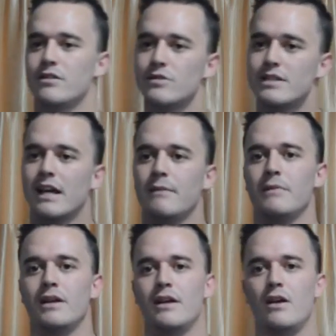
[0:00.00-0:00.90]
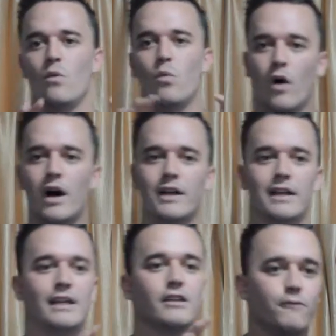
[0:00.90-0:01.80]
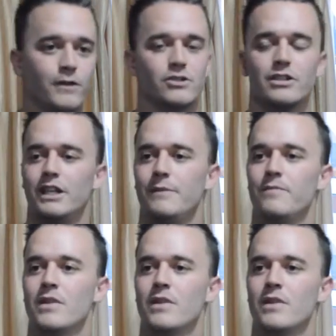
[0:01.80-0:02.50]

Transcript: It was them, one, individually,